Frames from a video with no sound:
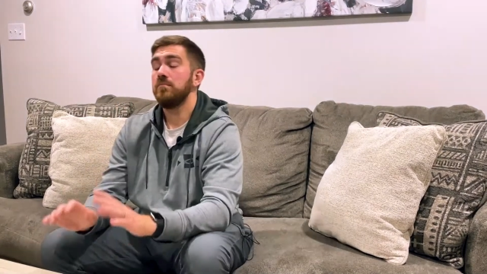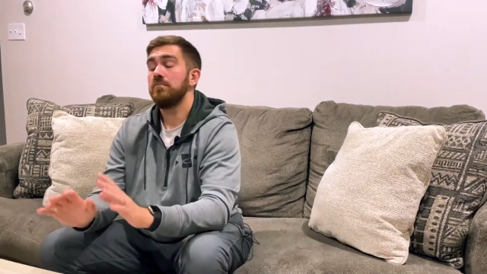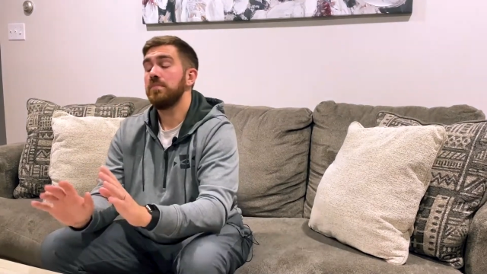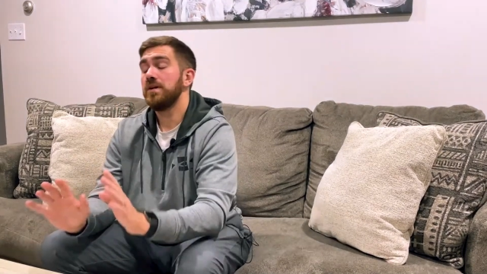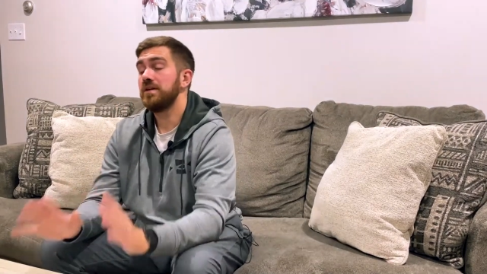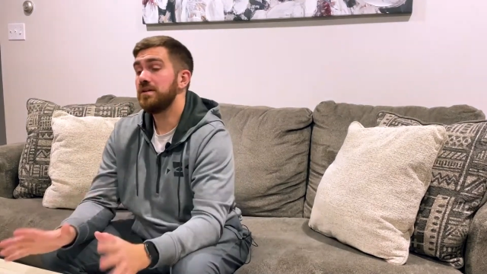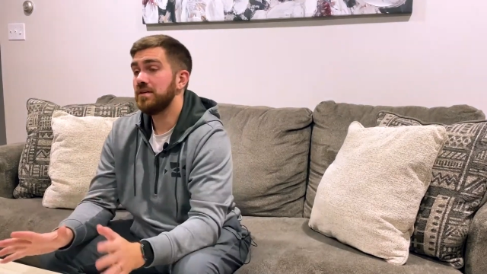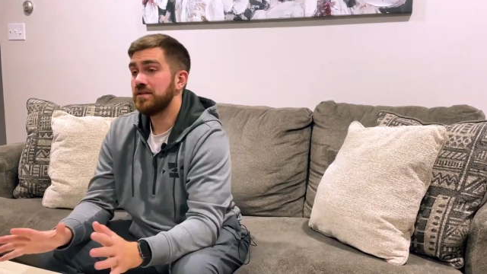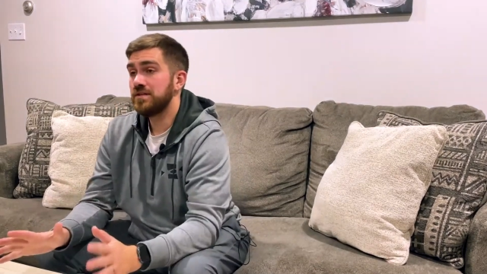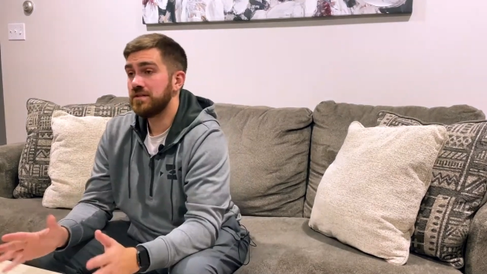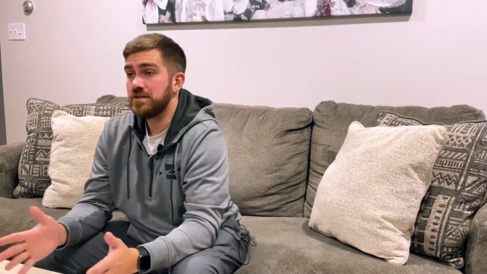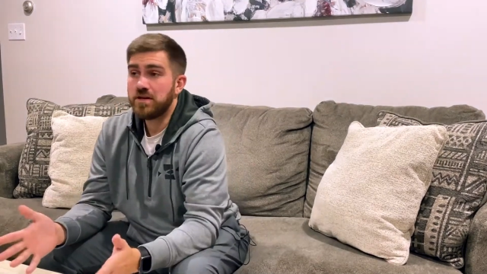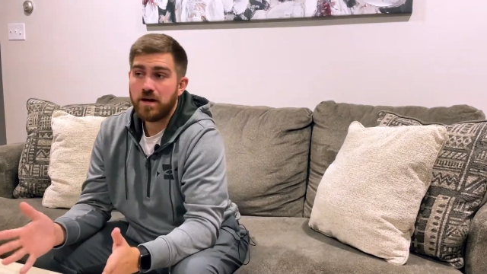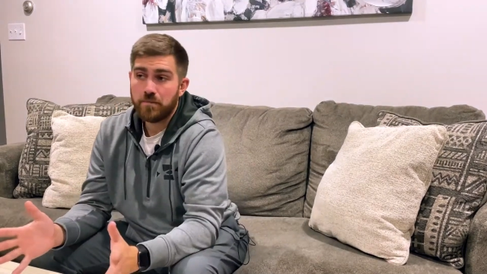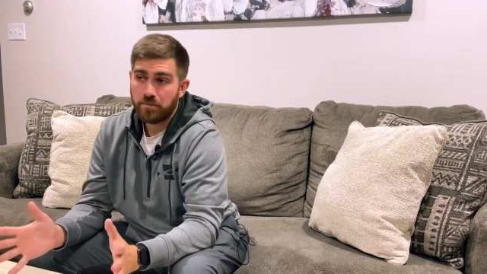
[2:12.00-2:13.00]
But it doesn't
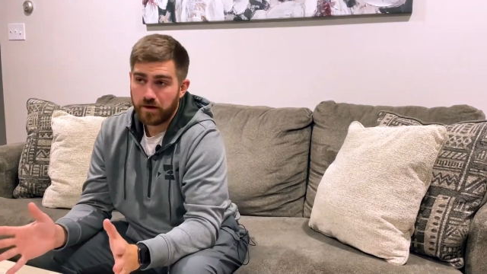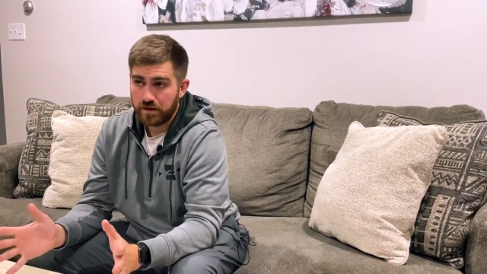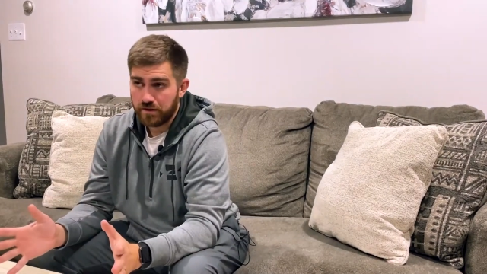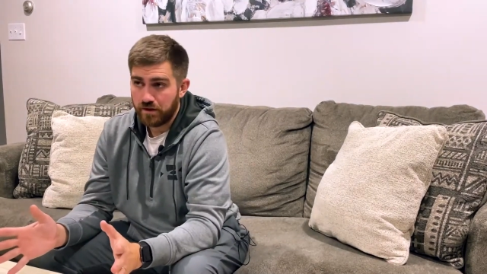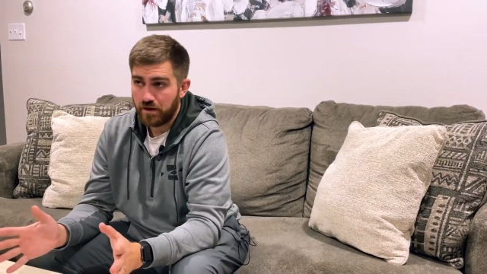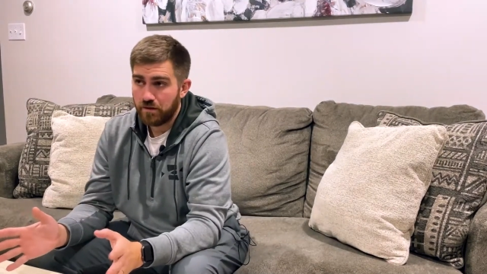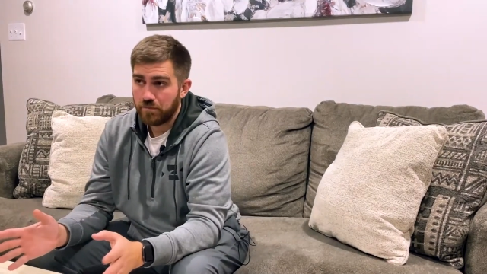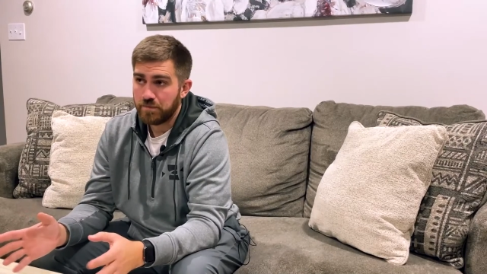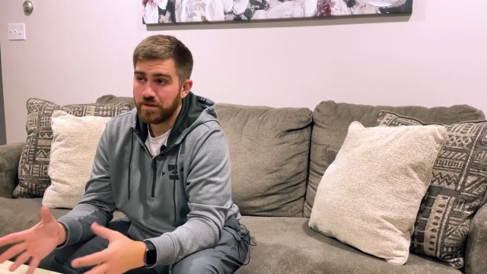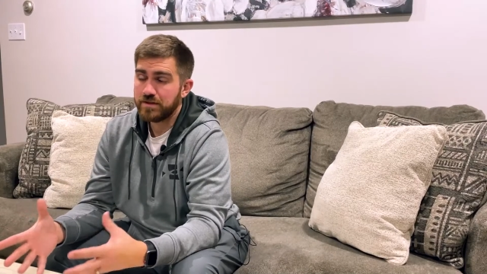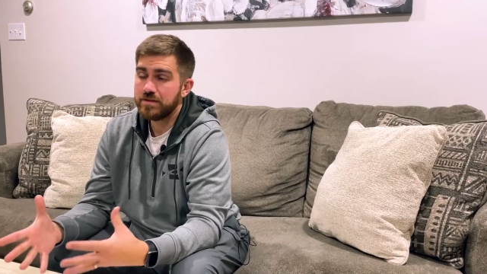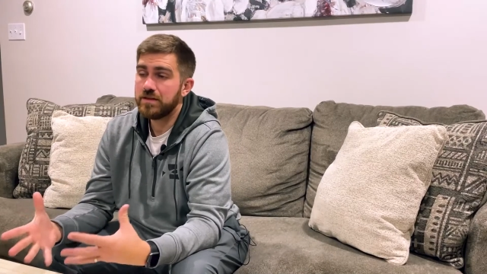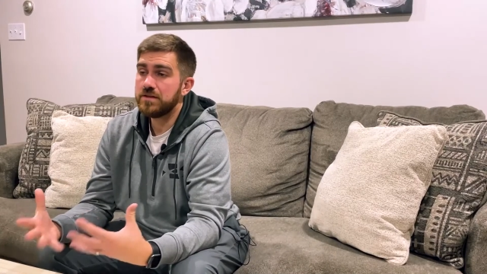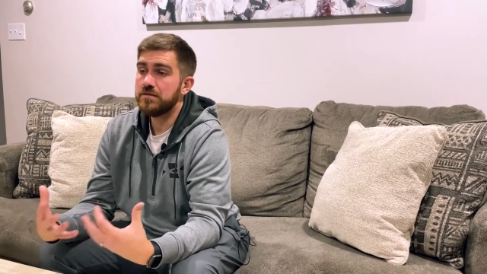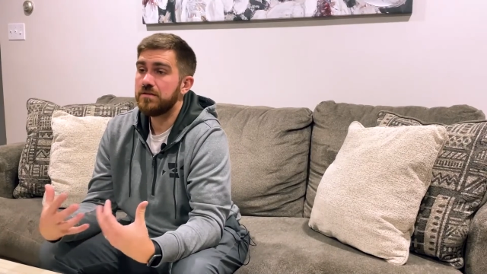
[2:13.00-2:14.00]
stop right there because
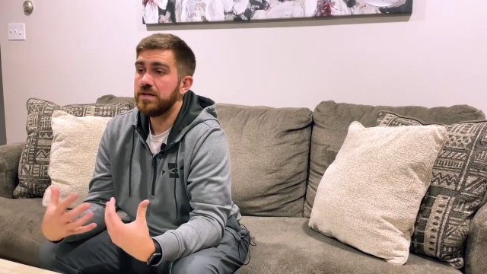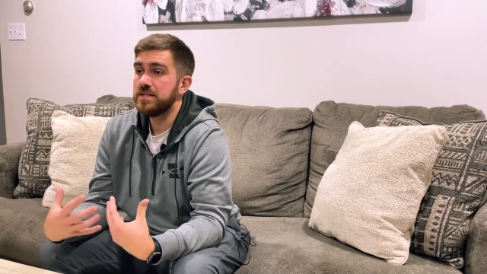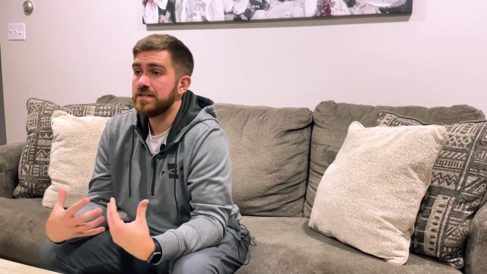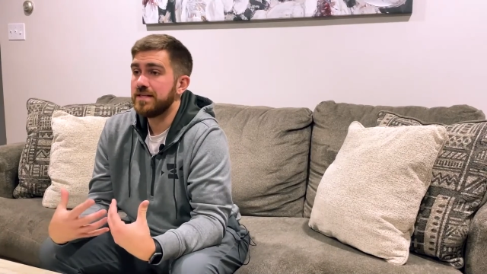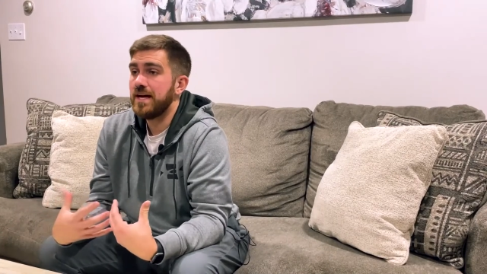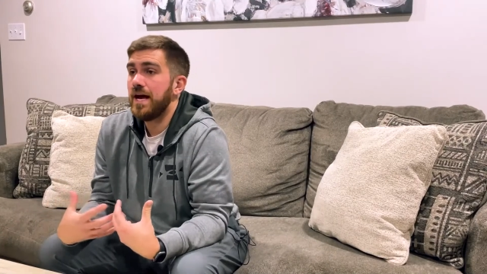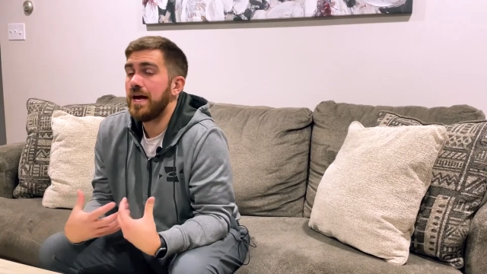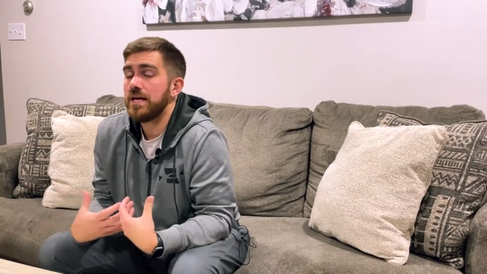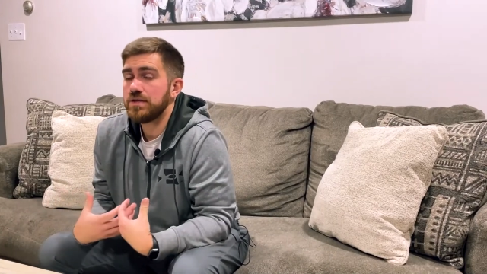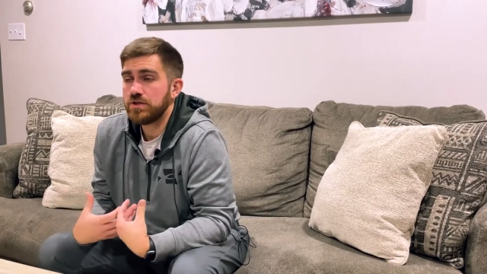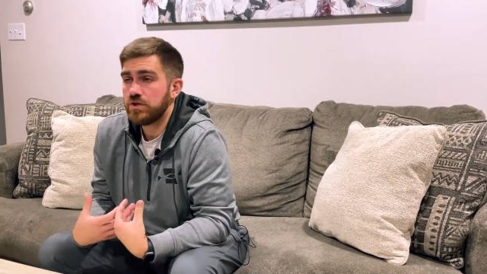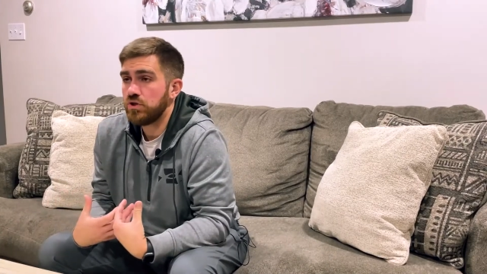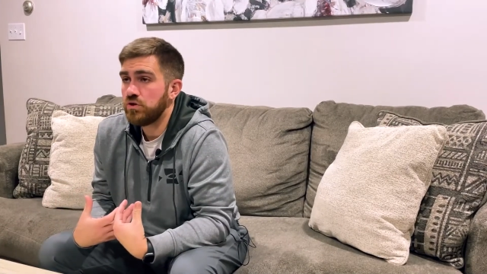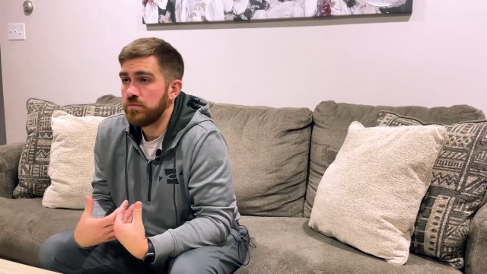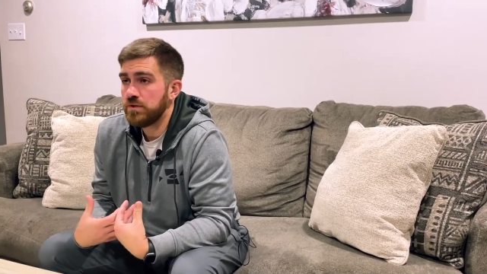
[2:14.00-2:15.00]
let's face it, as
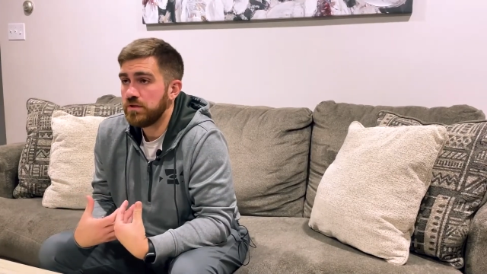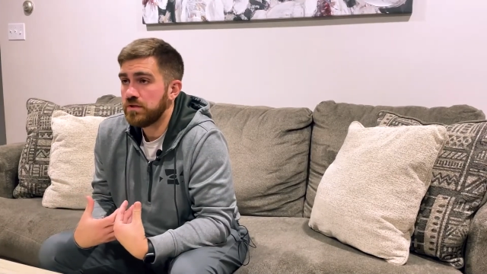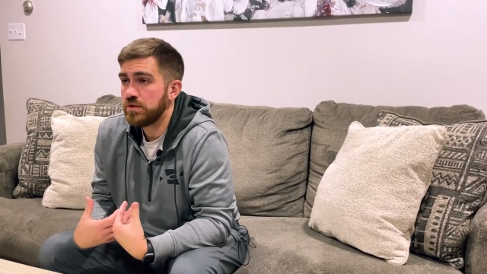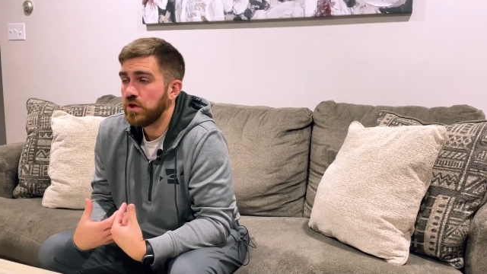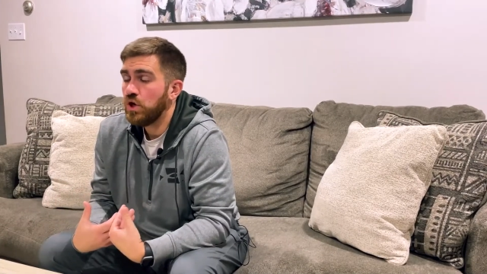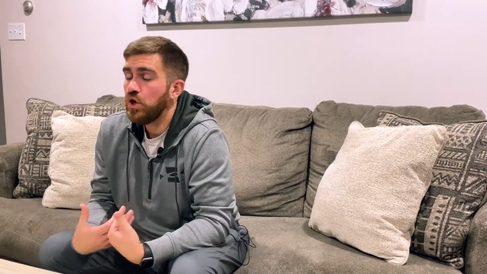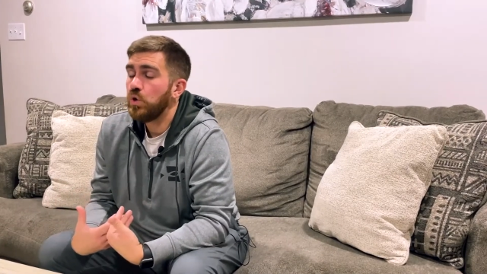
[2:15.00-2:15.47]
humans,